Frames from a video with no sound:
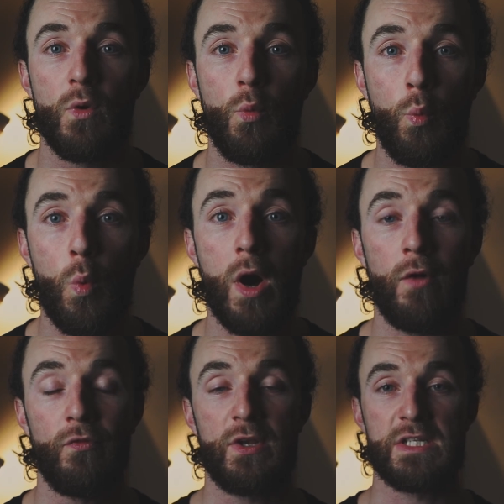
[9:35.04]

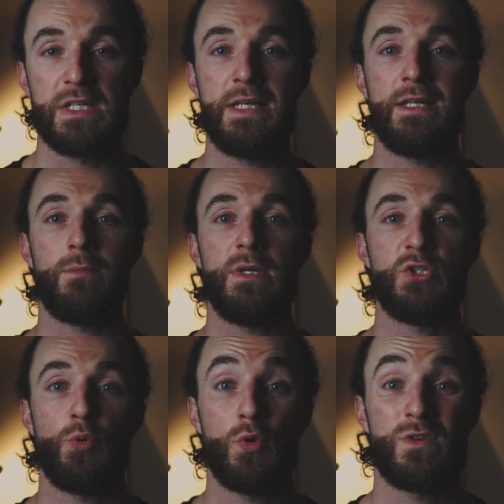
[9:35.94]
one that is leading me
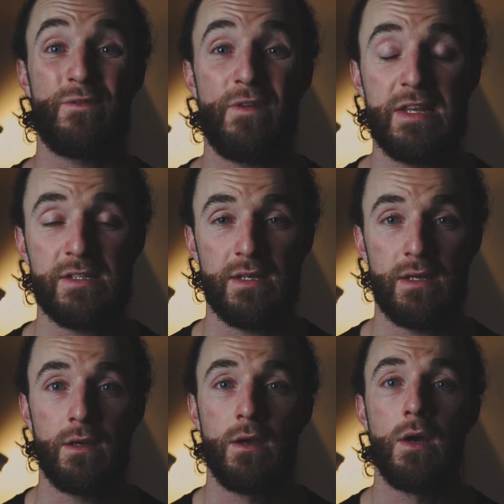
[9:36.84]
towards
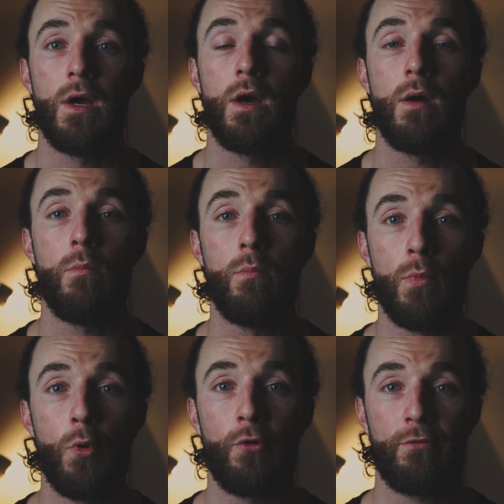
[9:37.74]
facing
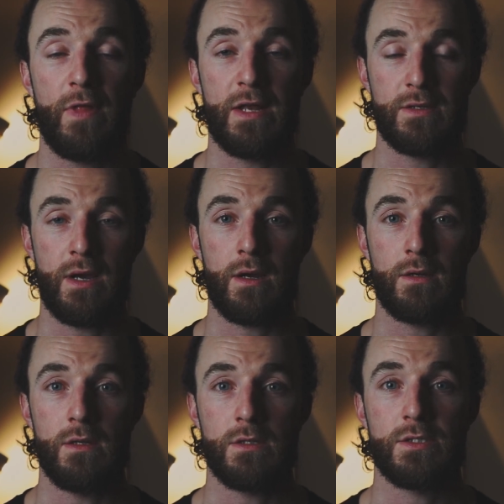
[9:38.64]
more of that
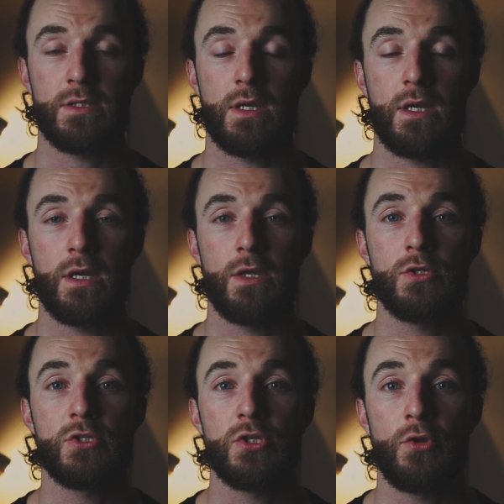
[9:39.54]
darkness
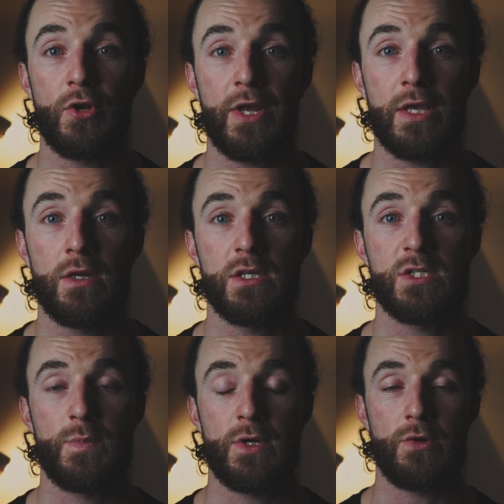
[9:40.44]
so that I can
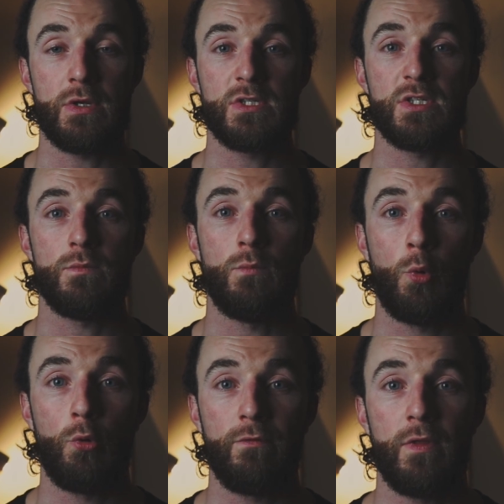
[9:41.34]
experience
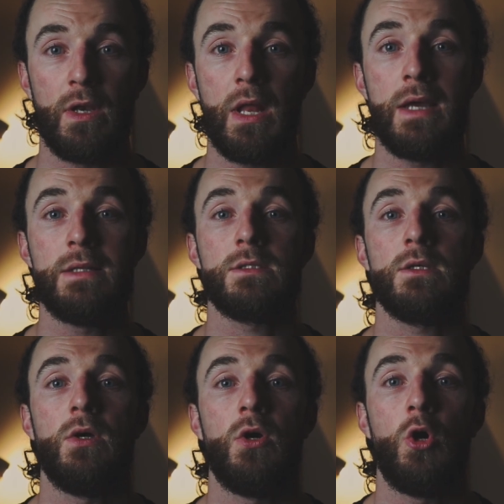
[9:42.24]
more of the light
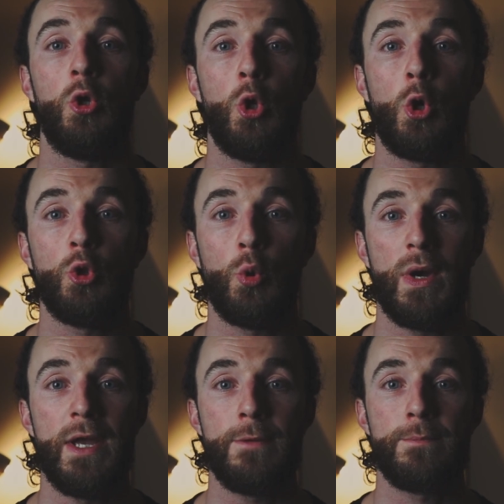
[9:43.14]
along the
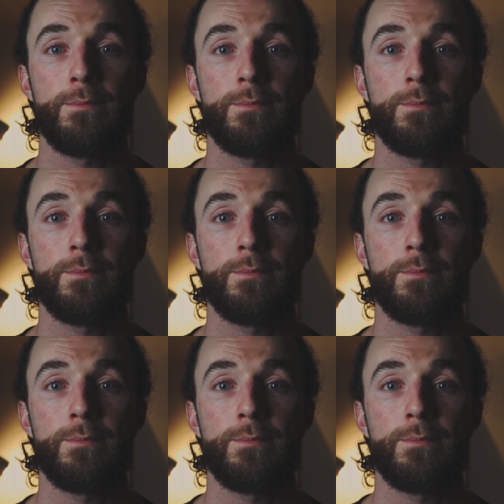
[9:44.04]
way.